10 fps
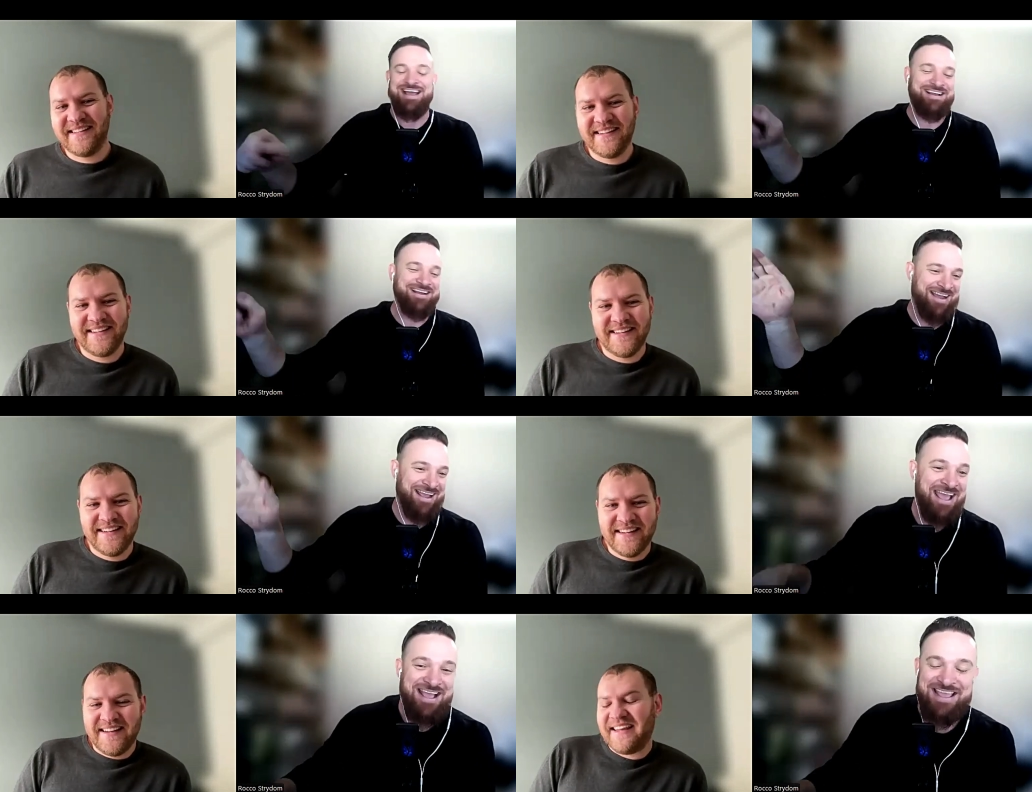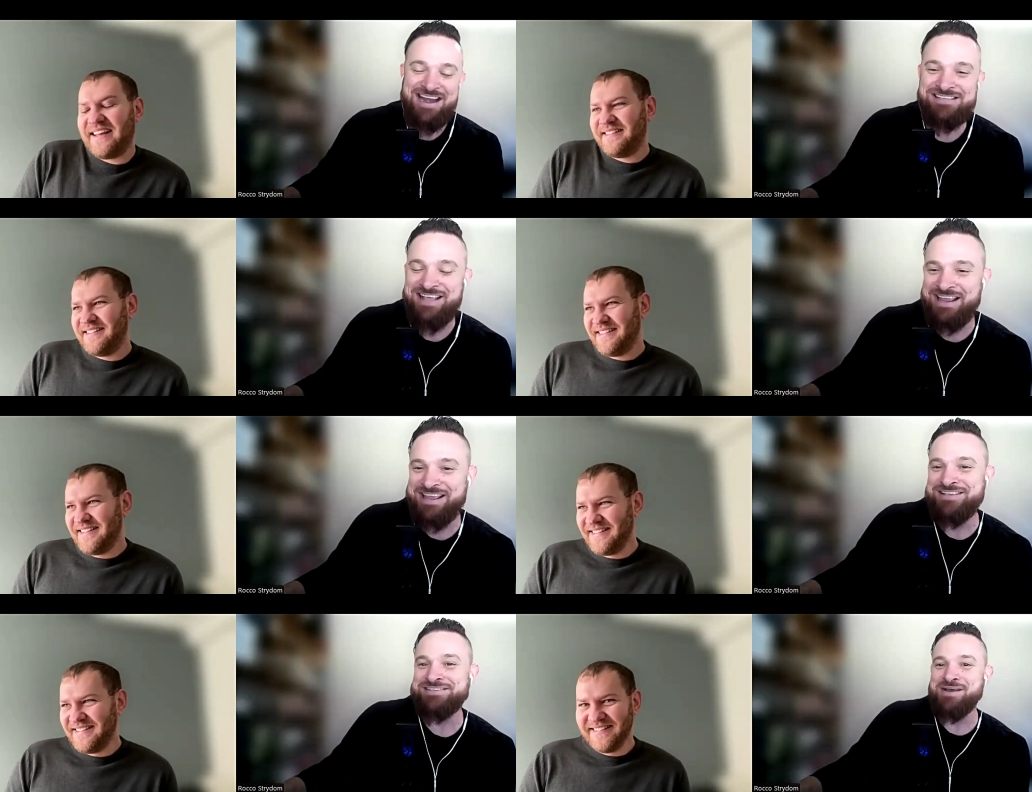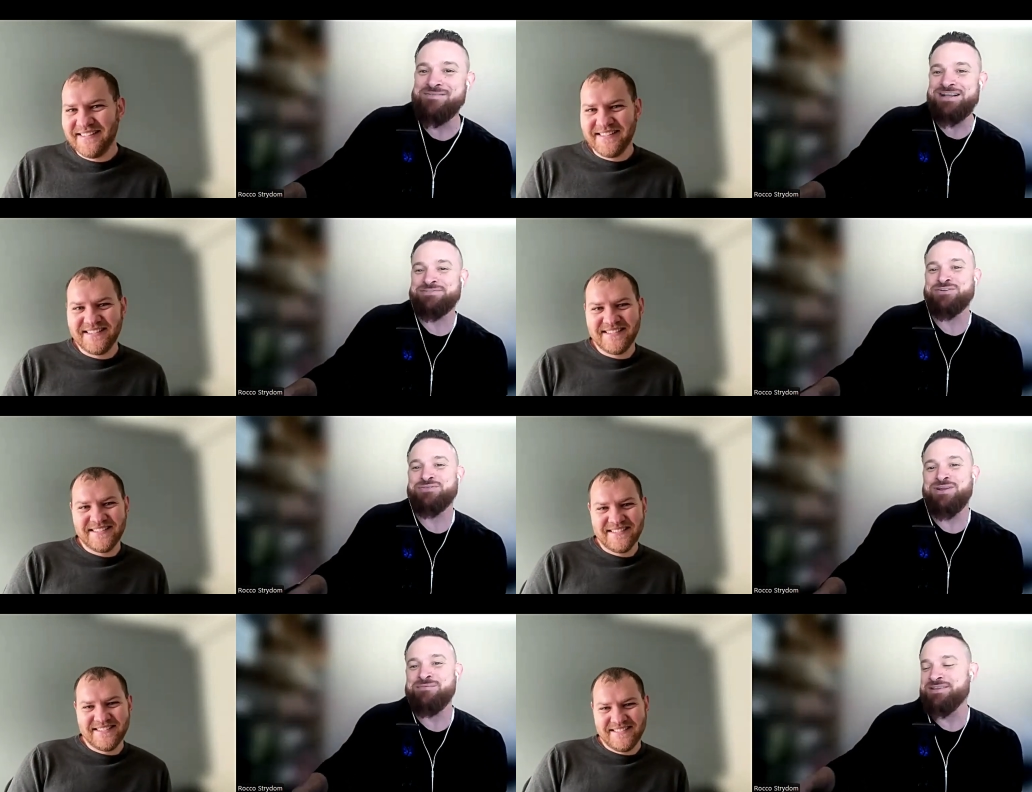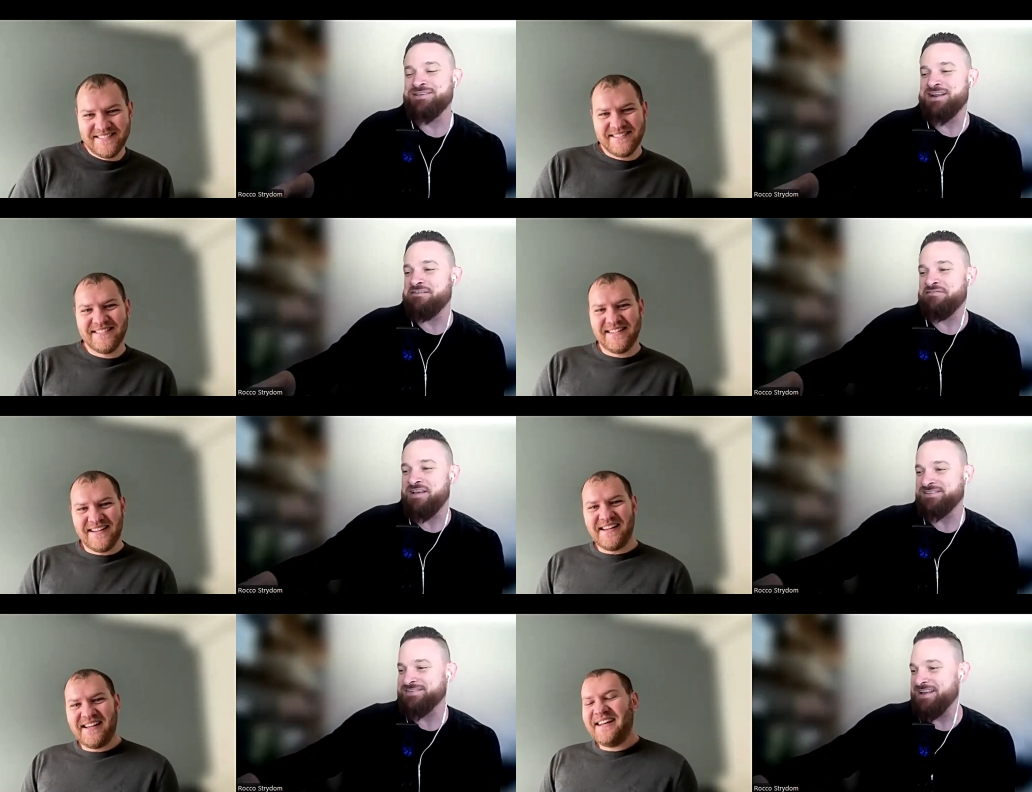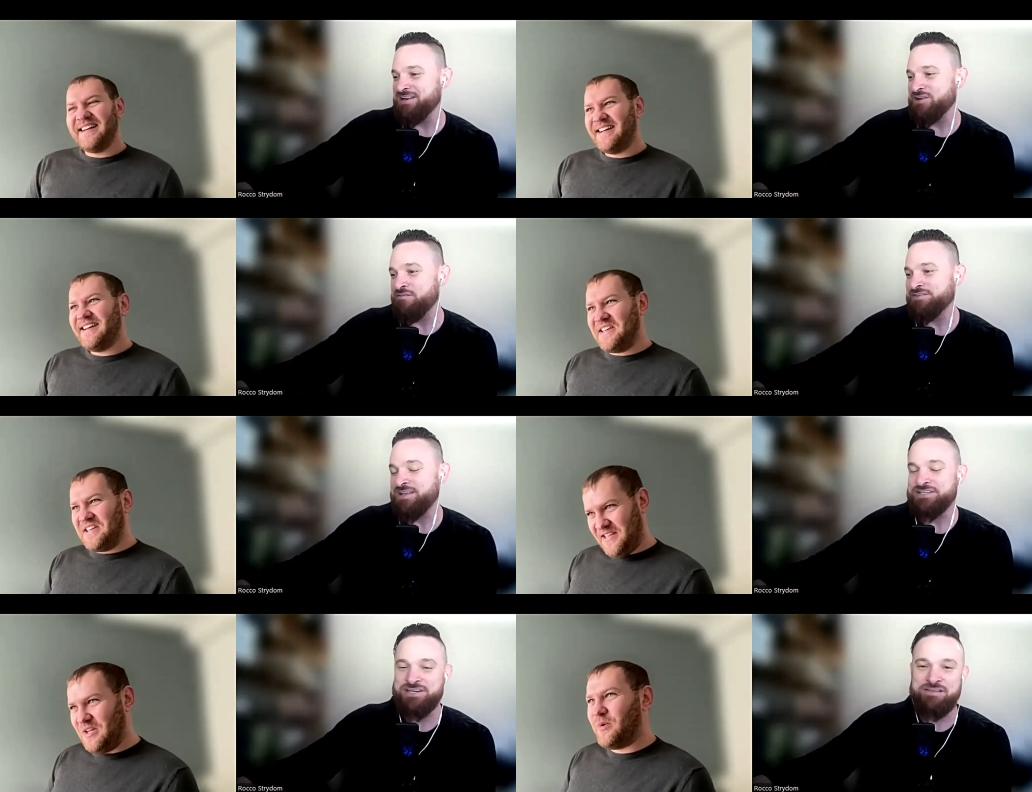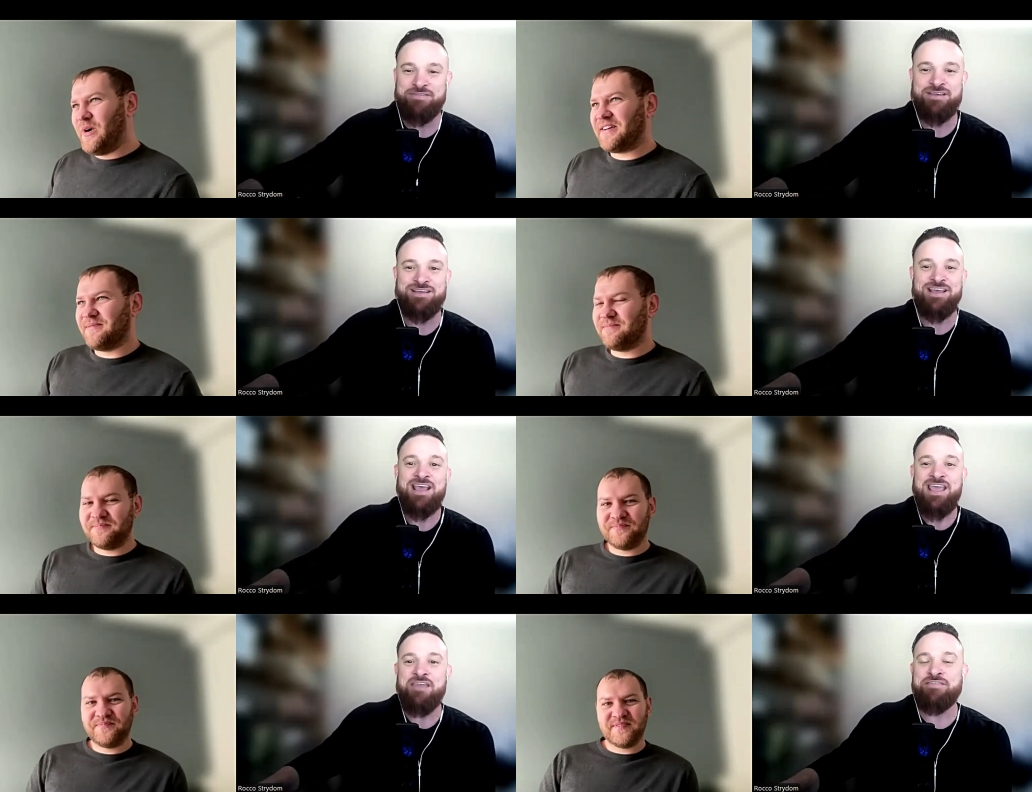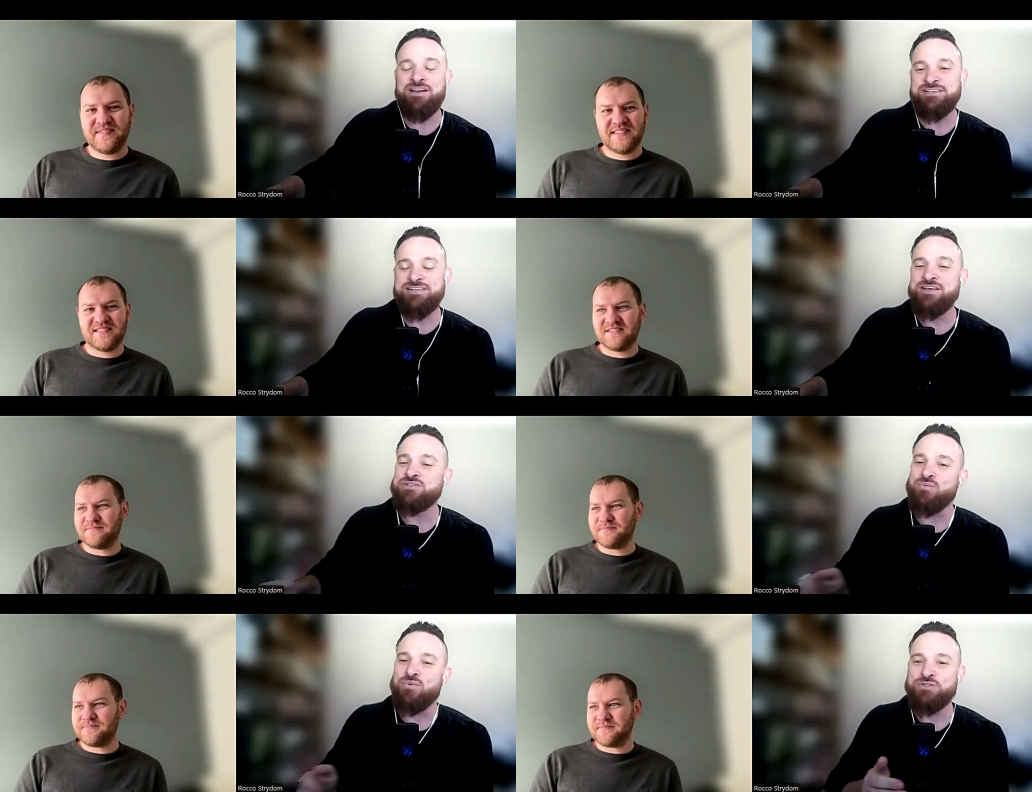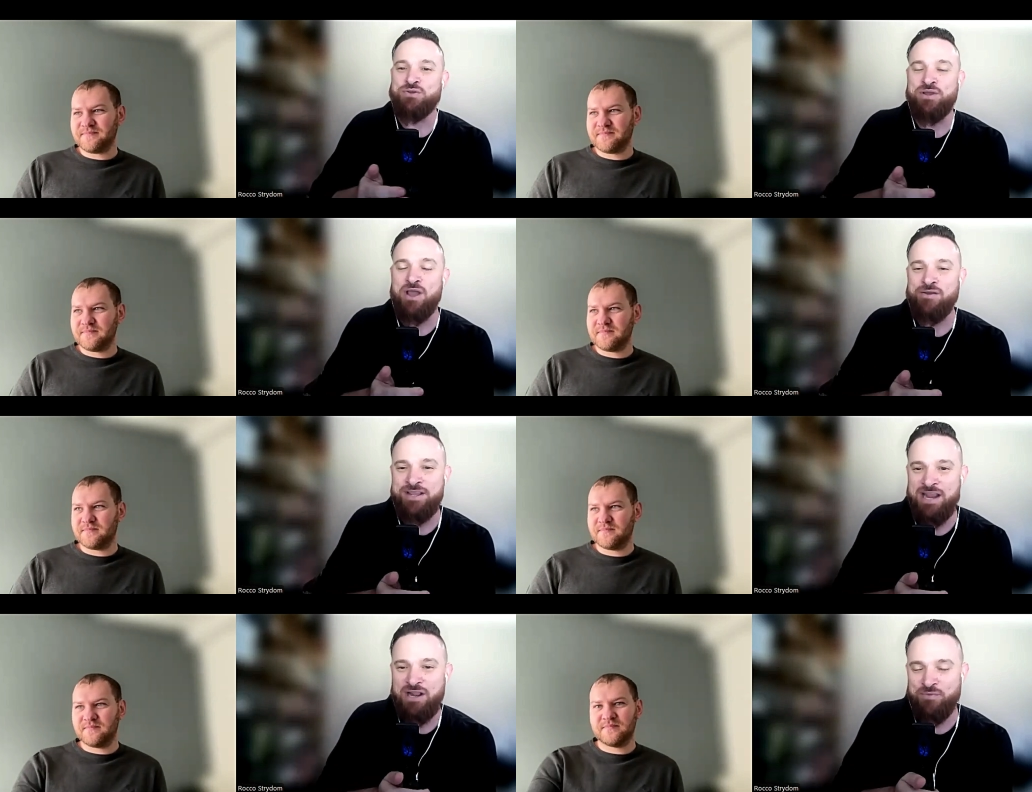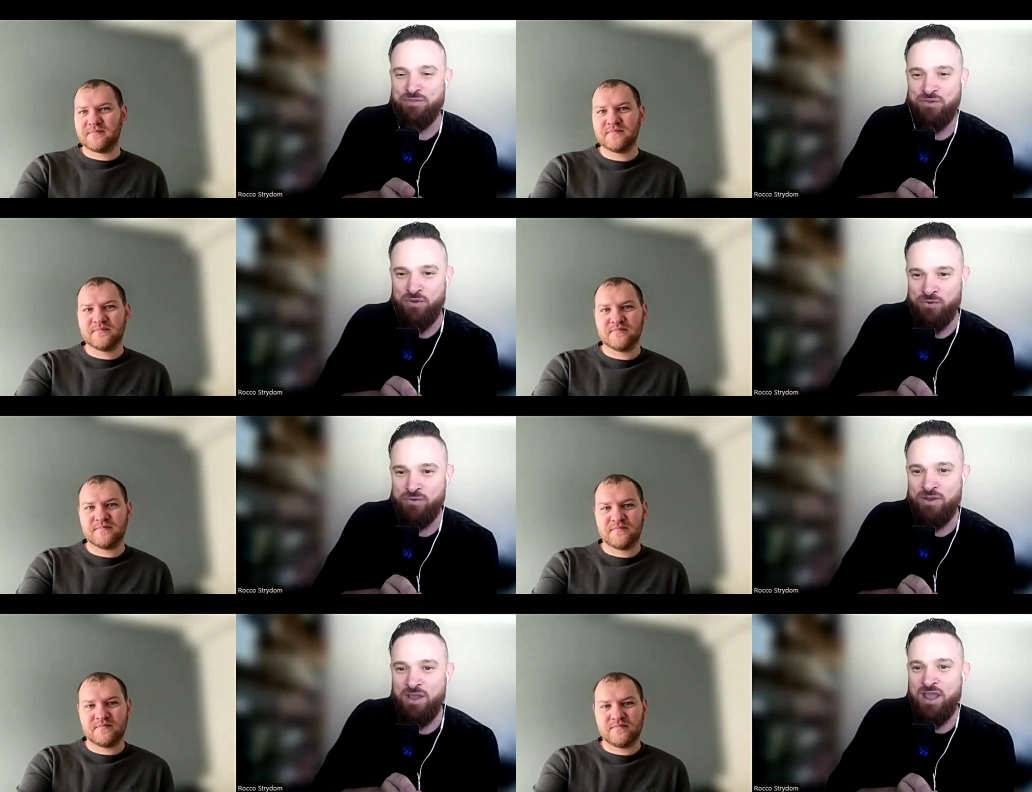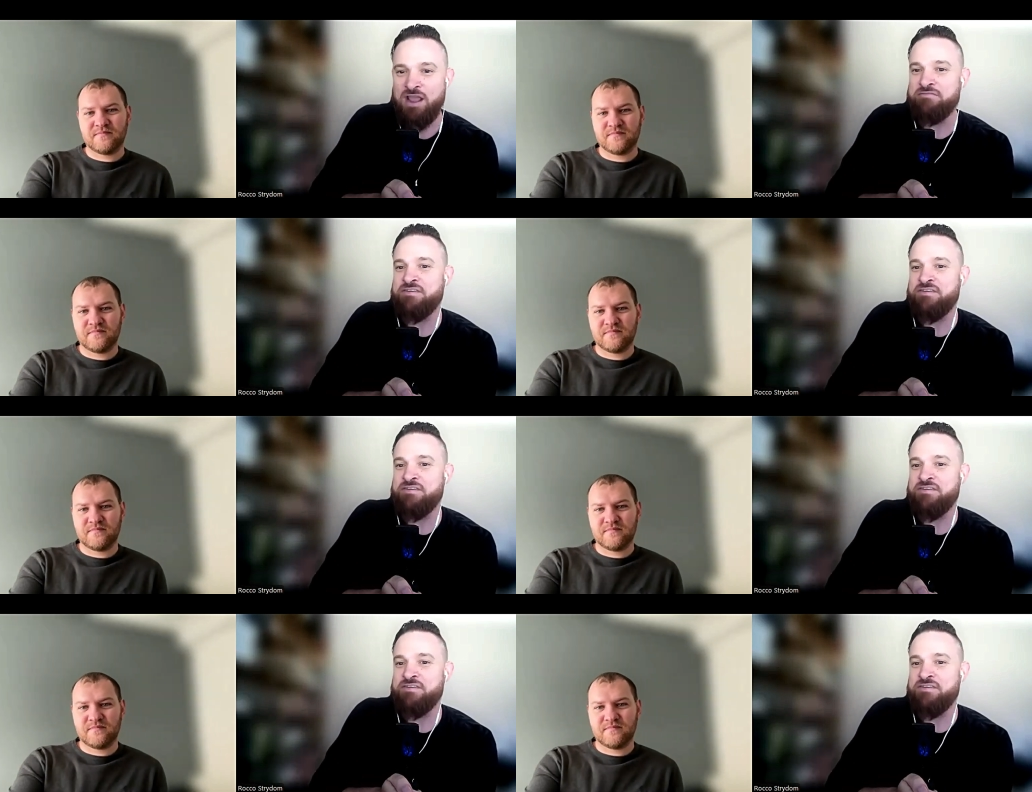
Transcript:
Speaker 1: Okay. Dennis, thank you so much for joining me today. Fascinating conversation. If the, if the, listeners want to go and connect with you and